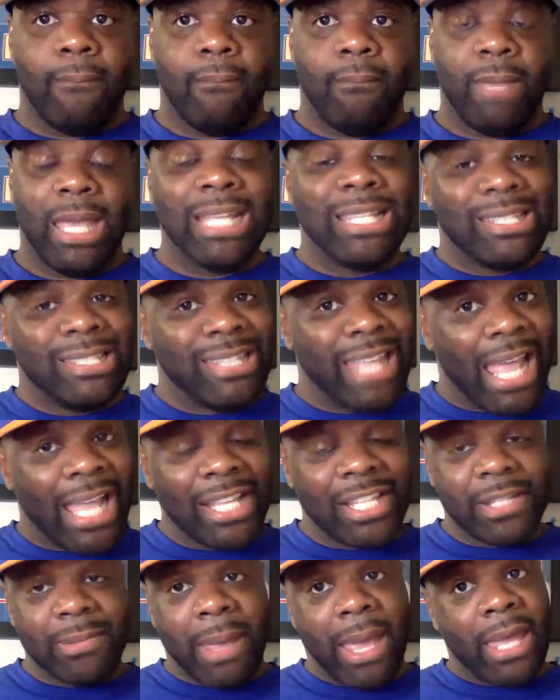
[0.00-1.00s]
It
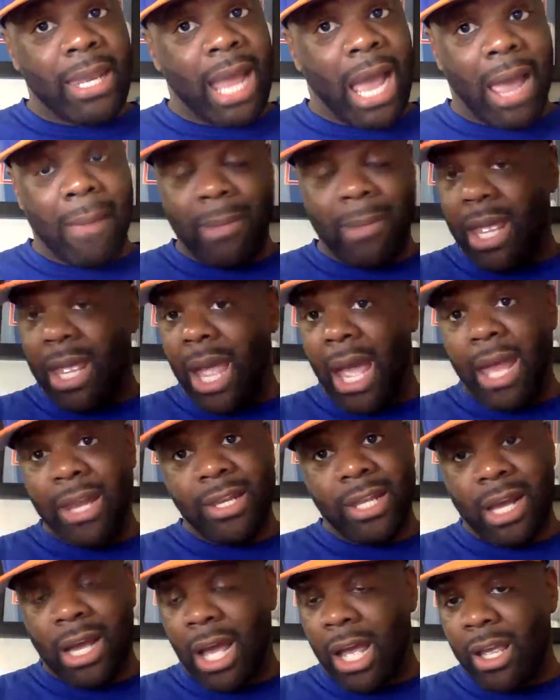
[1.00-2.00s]
stinks, man. I mean,
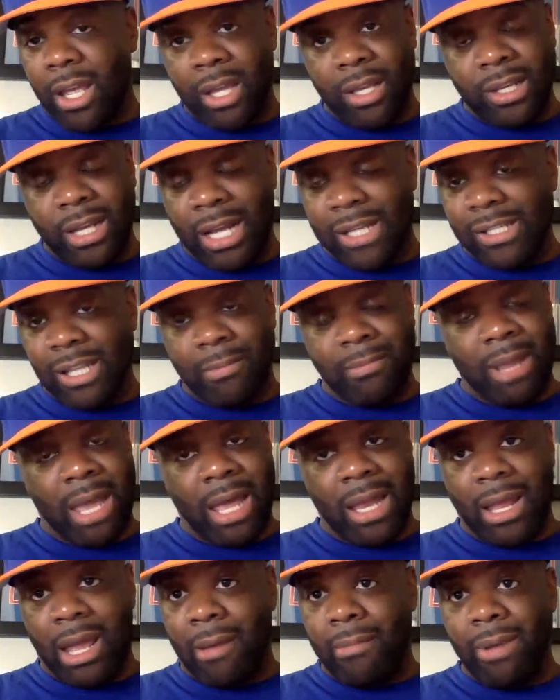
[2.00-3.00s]
it does. I'm
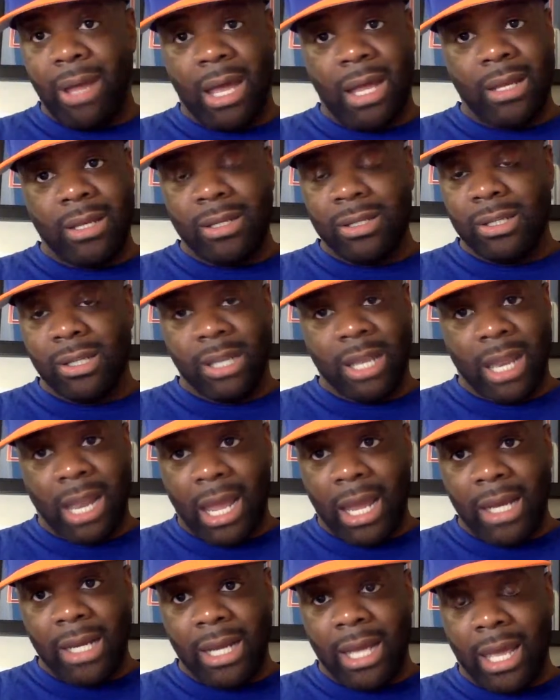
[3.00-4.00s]
not
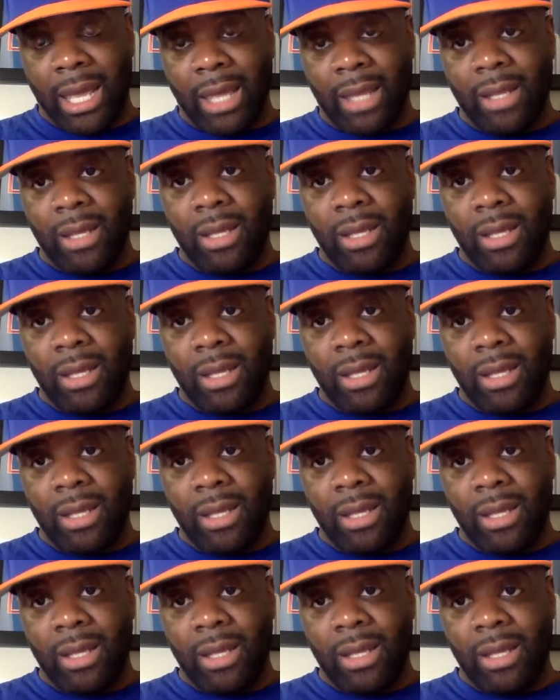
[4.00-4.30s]
denying that.